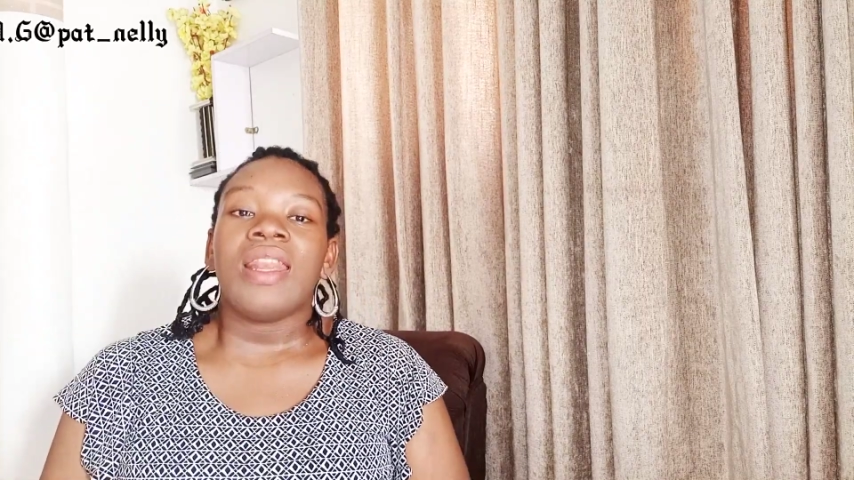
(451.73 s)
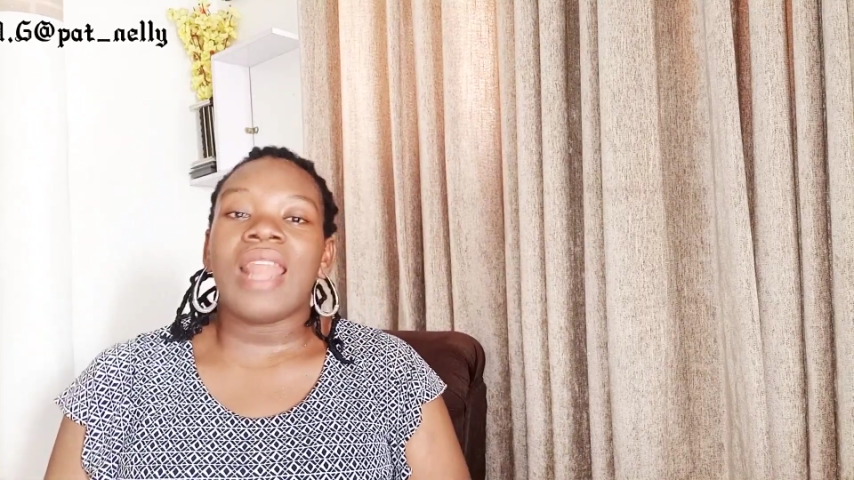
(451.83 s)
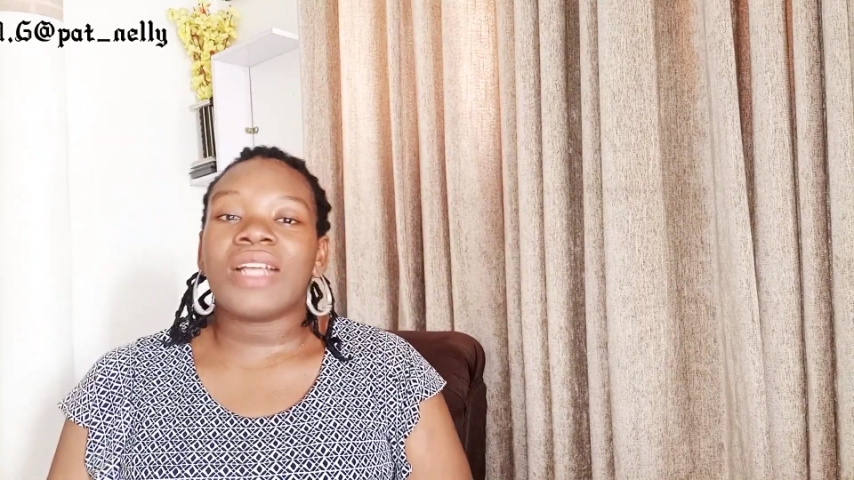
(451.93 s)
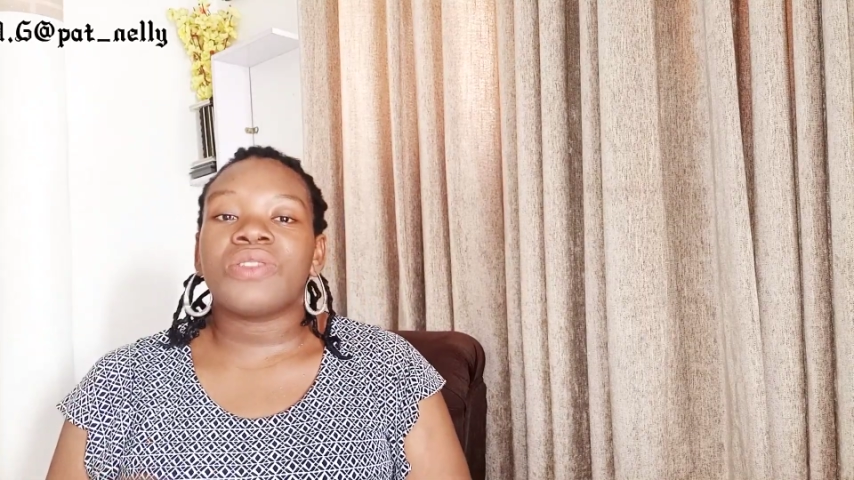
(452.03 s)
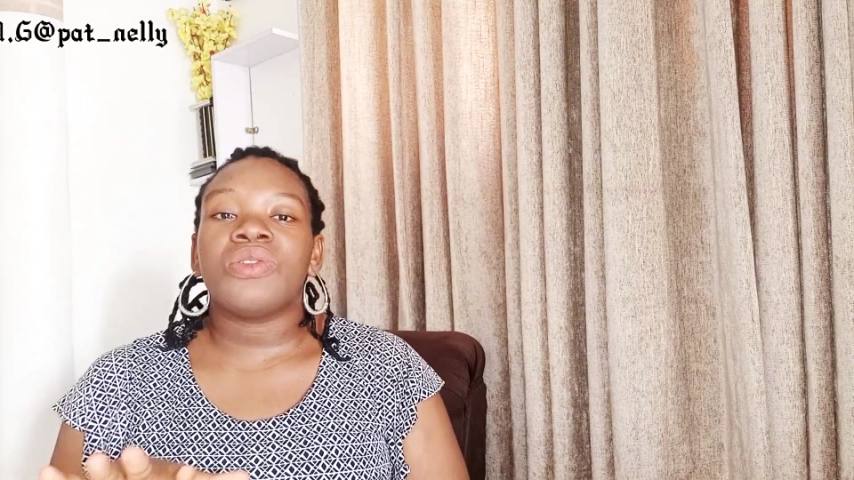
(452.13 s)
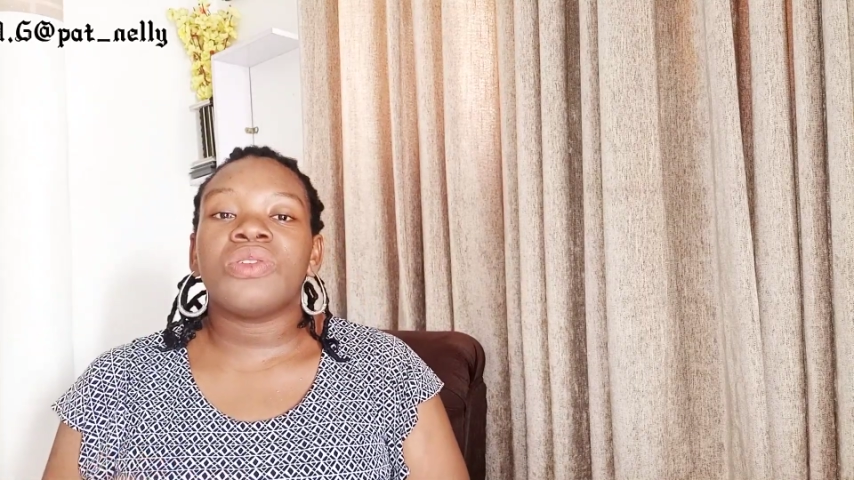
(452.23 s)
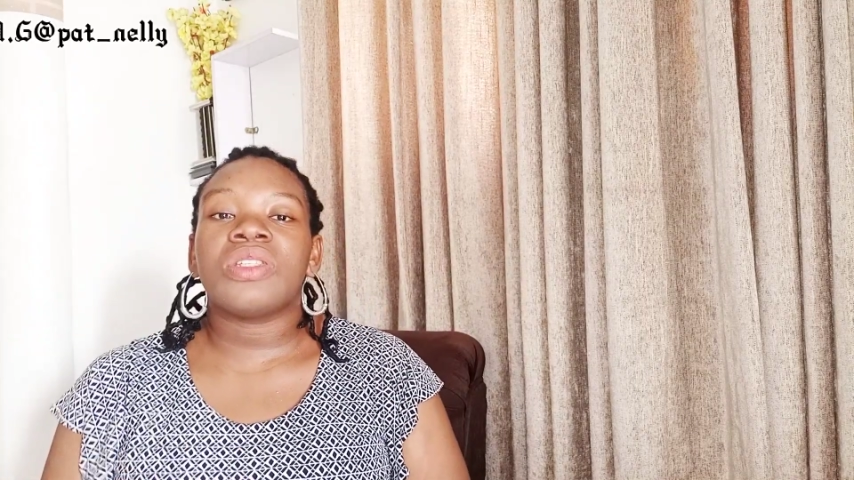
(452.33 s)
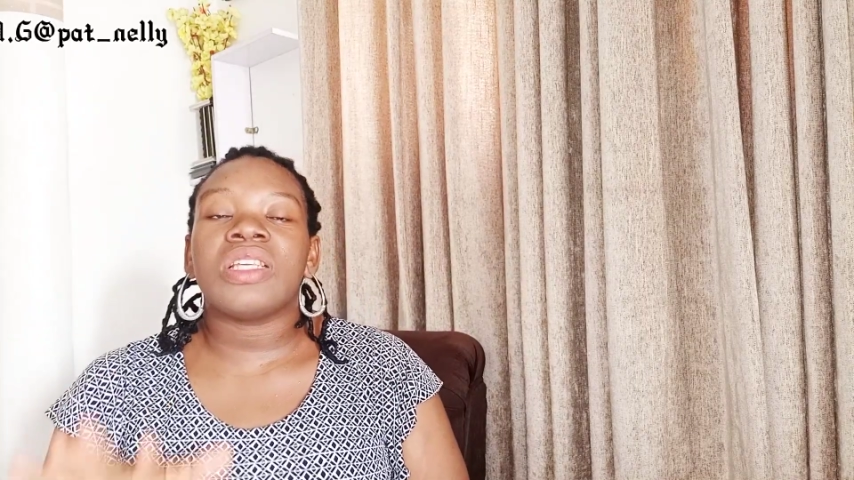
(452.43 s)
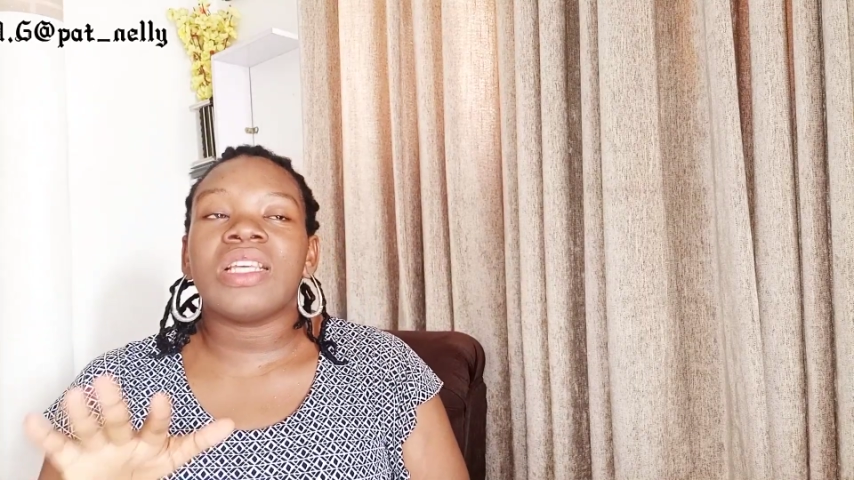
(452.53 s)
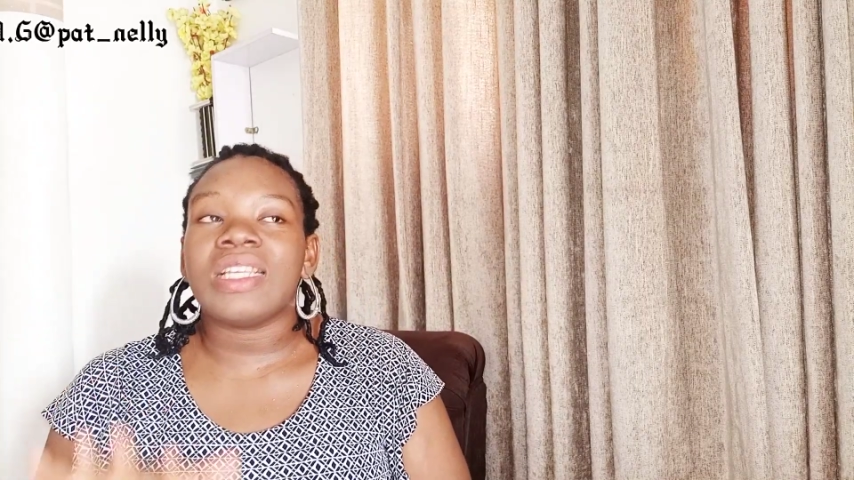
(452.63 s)

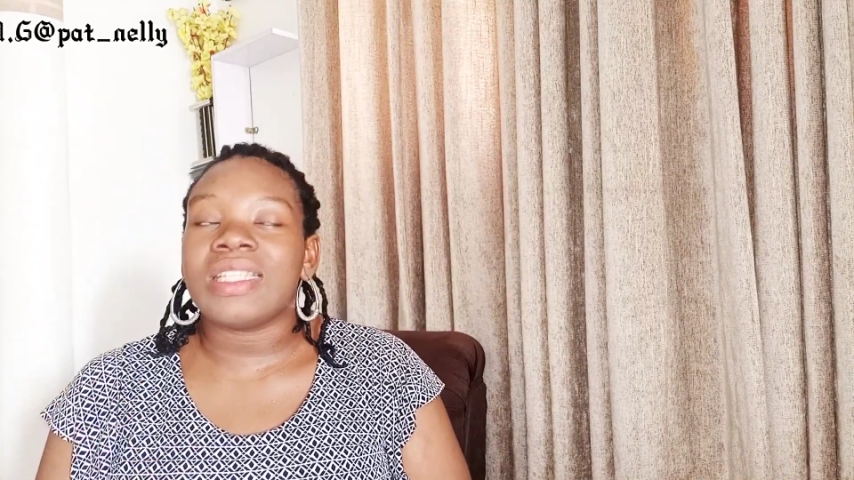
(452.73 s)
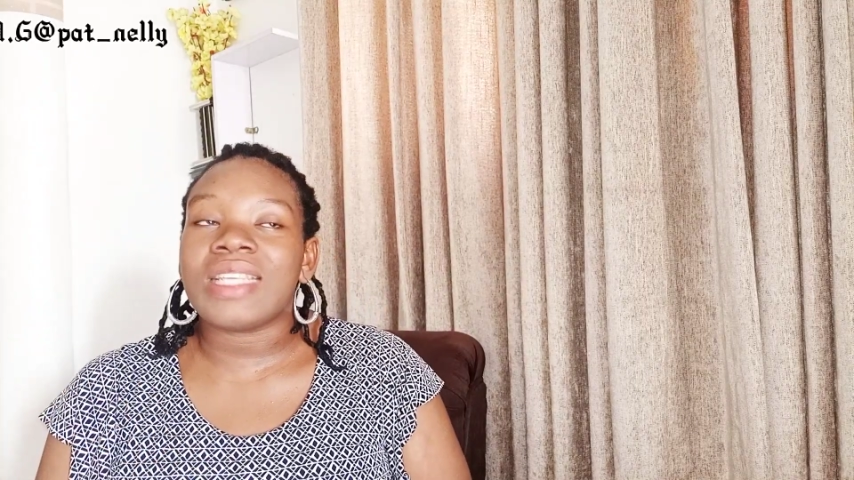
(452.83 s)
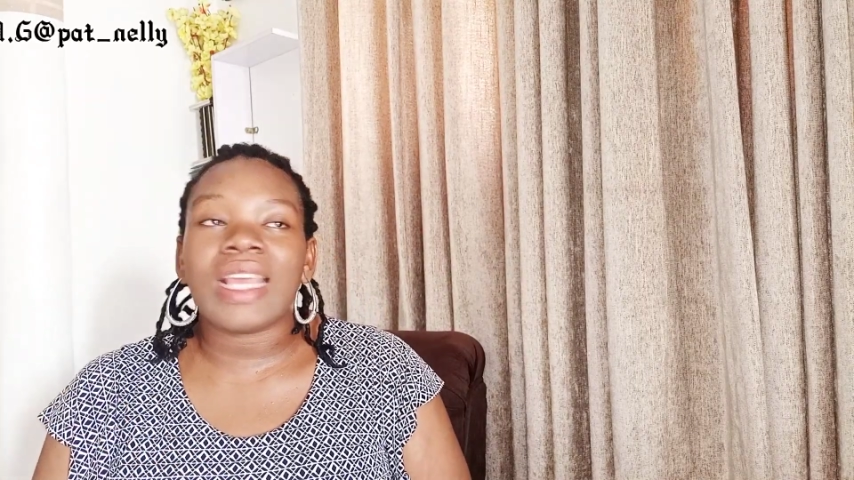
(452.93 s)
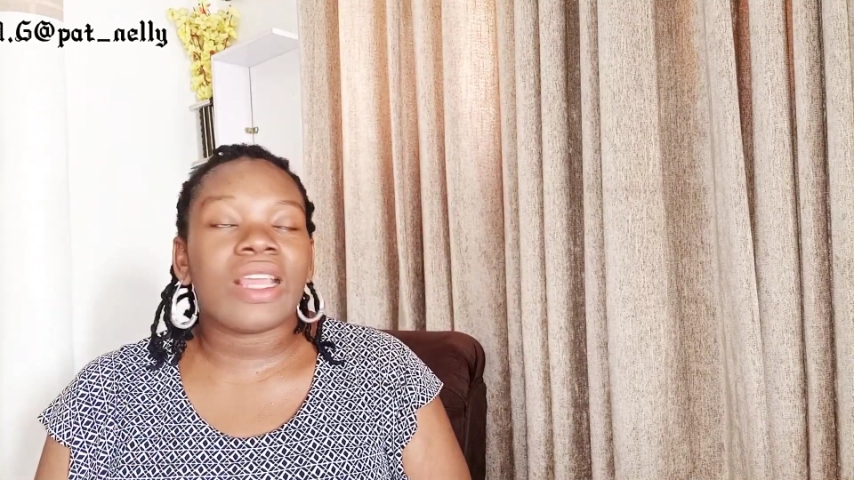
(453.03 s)
Lactose is